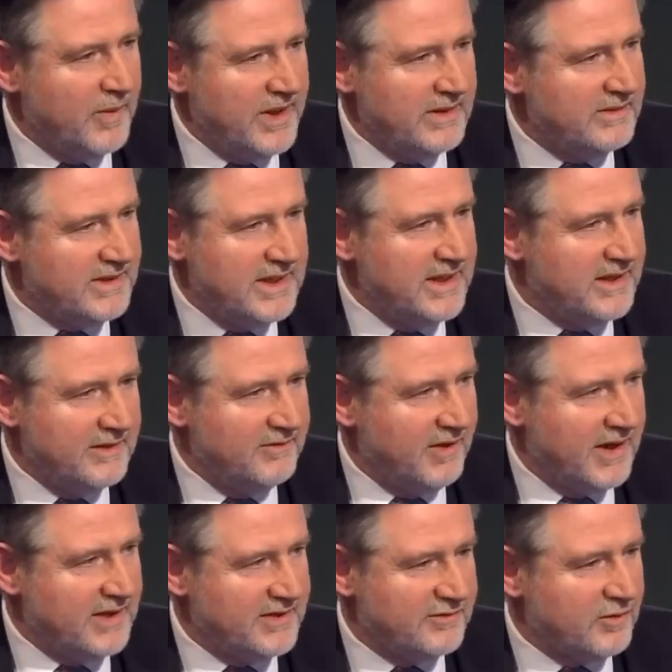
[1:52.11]
we seek
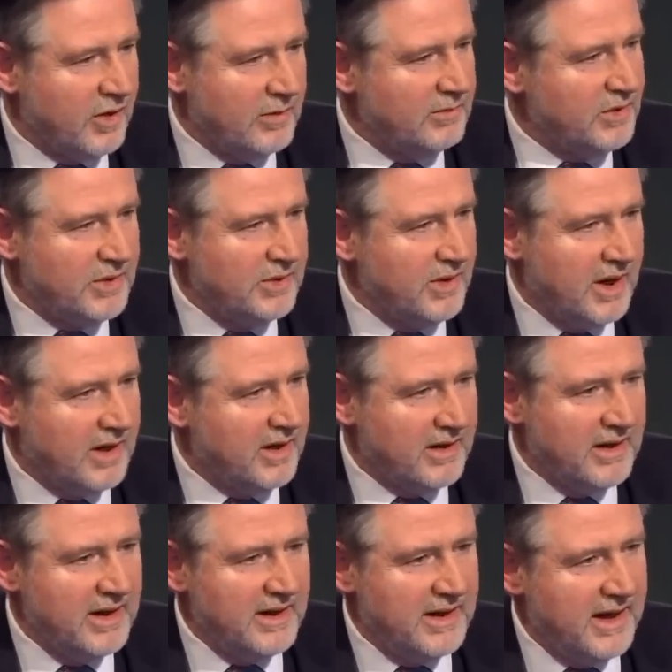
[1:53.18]
advice from who
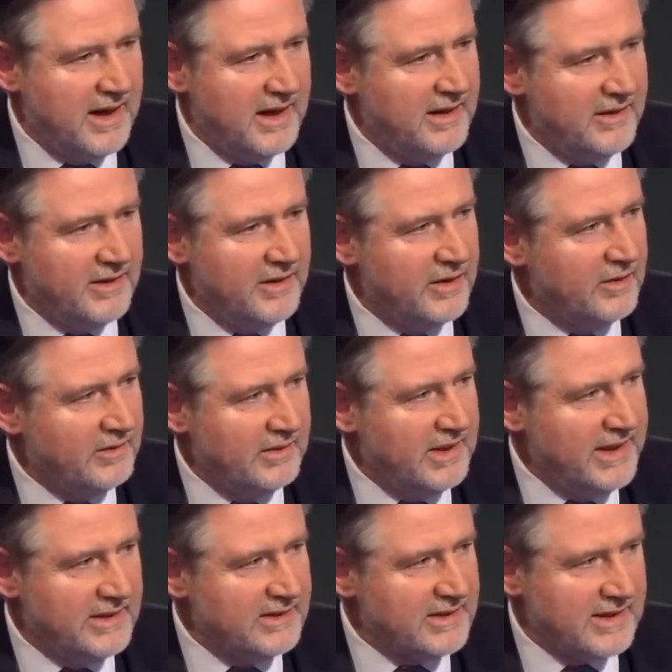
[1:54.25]
are
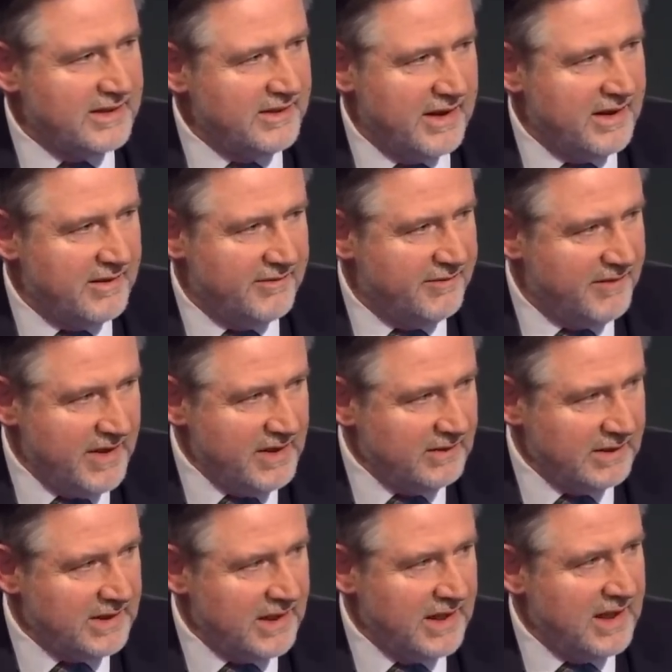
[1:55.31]
leaders in their
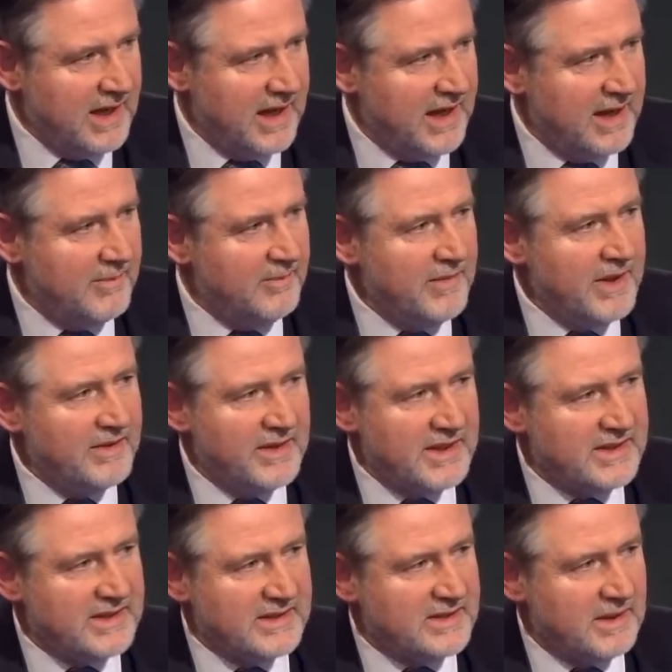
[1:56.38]
field.
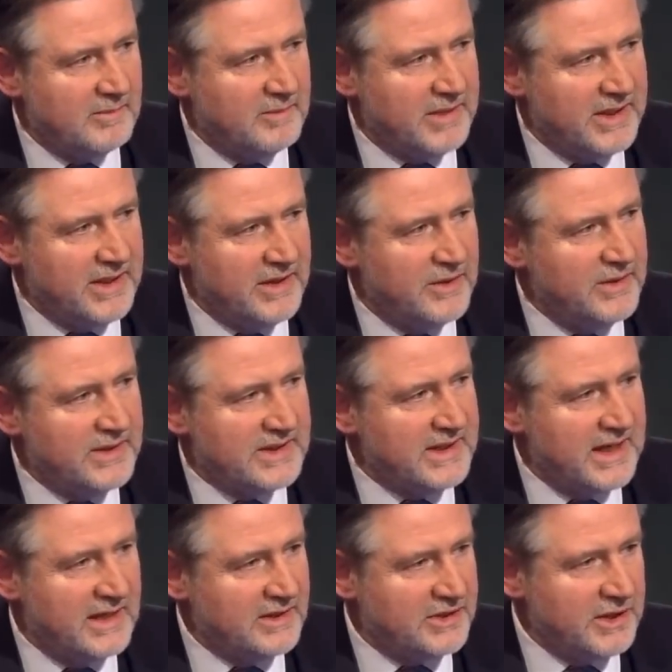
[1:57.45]
This is somebody who is an
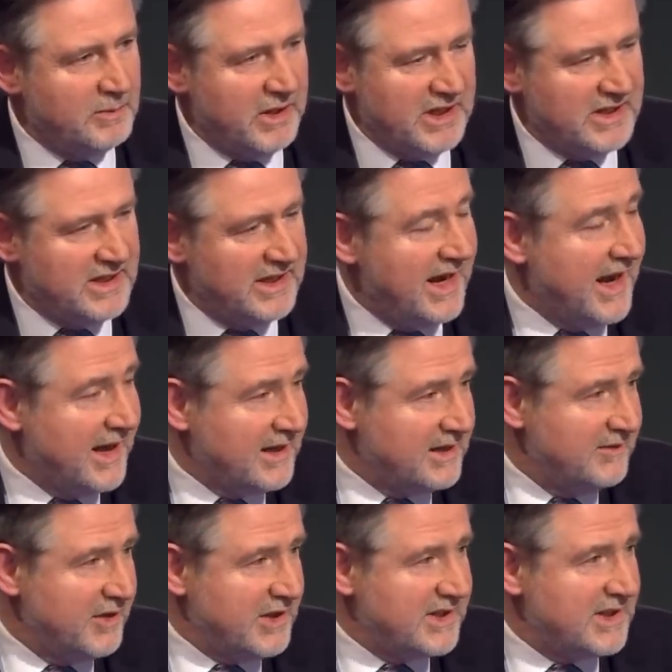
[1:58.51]
LGBT
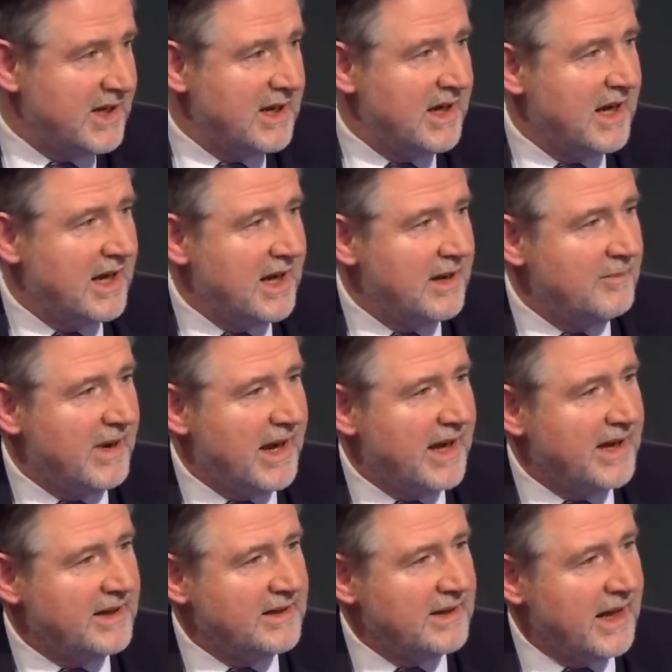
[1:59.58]
activist
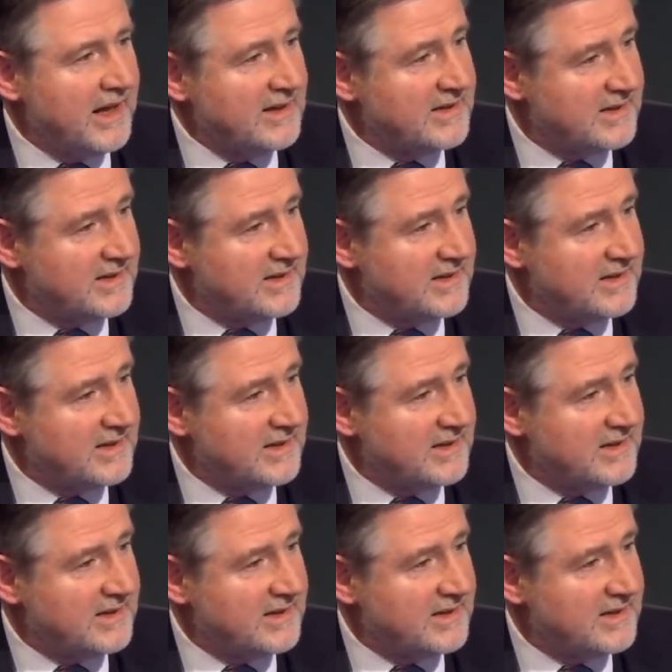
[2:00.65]
and as